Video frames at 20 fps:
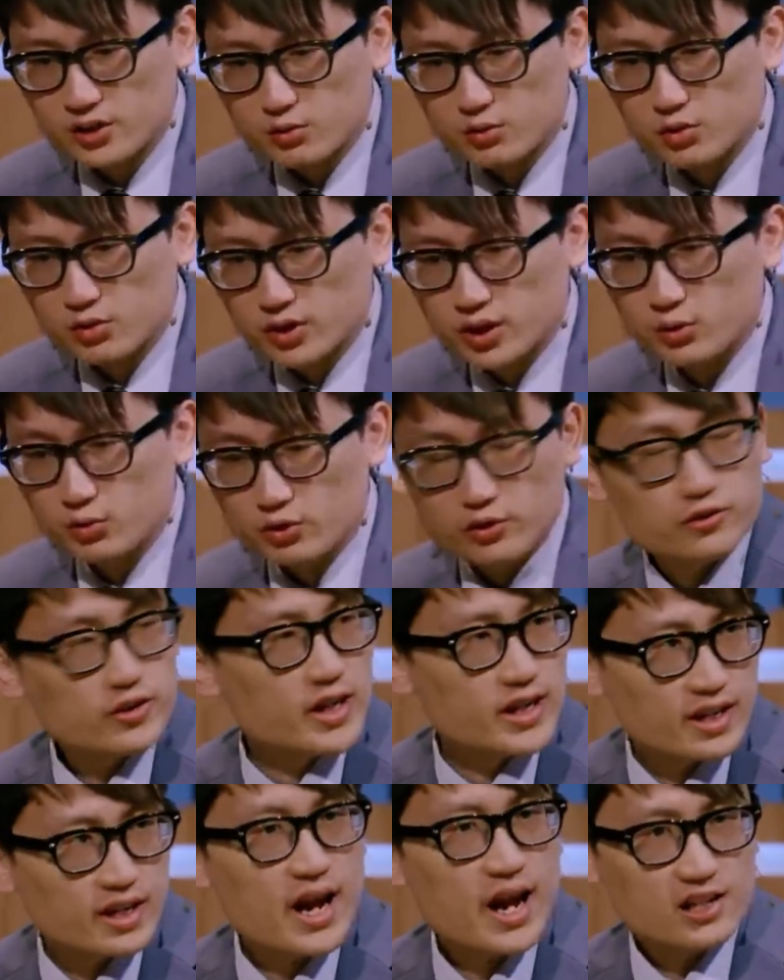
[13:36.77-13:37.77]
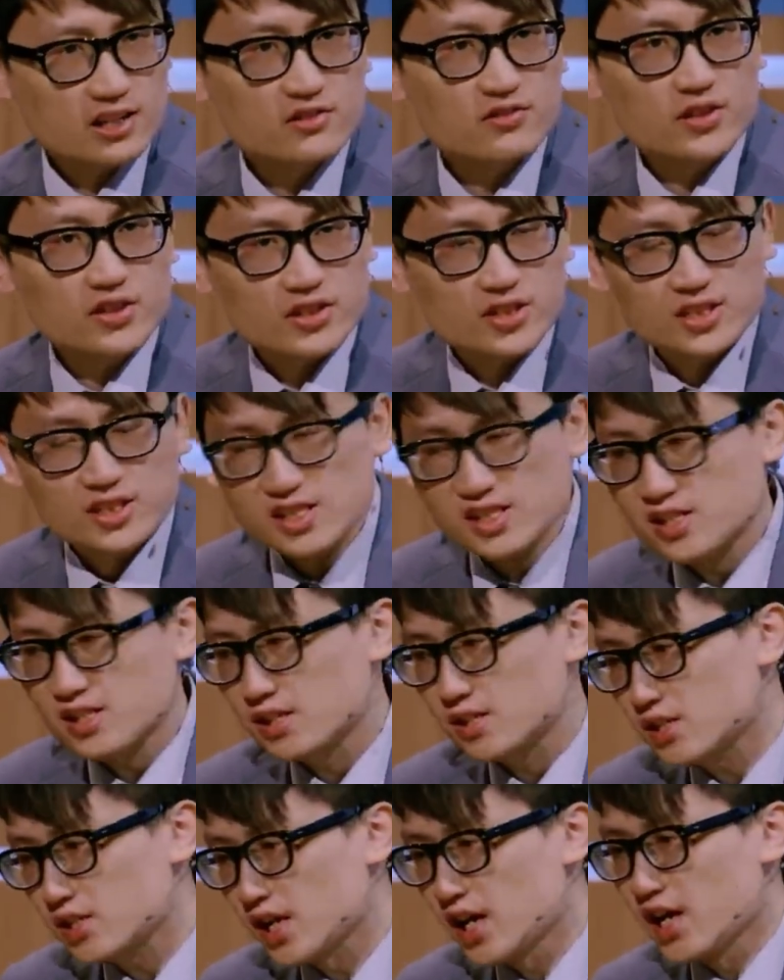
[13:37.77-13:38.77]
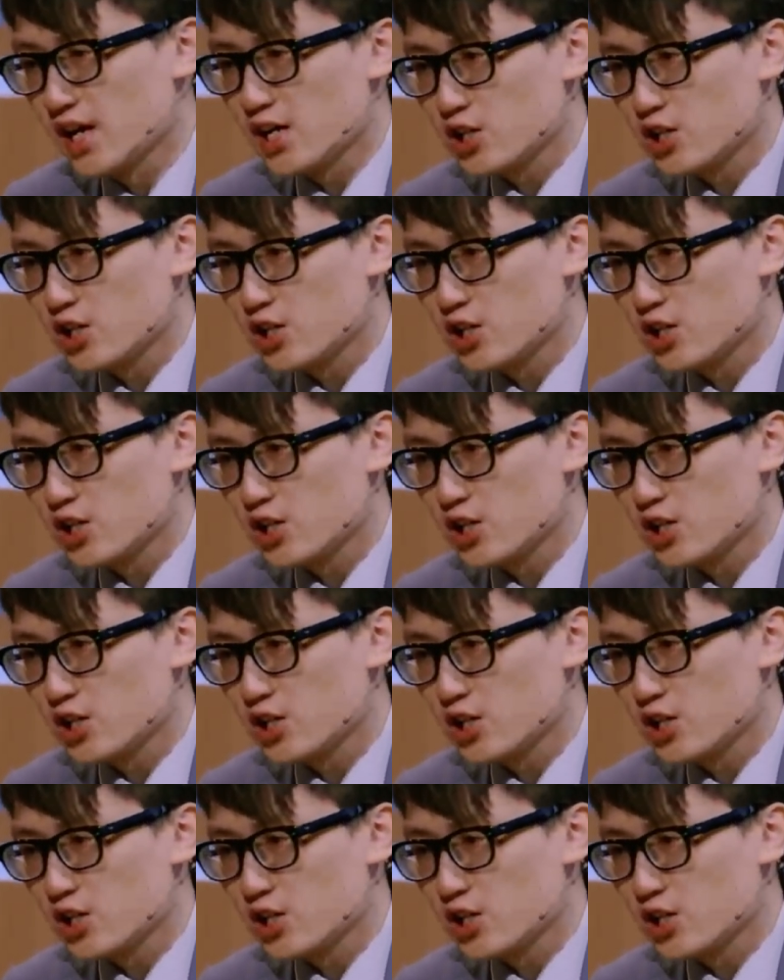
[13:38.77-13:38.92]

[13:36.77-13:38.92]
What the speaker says: It will threaten activists and dissidents.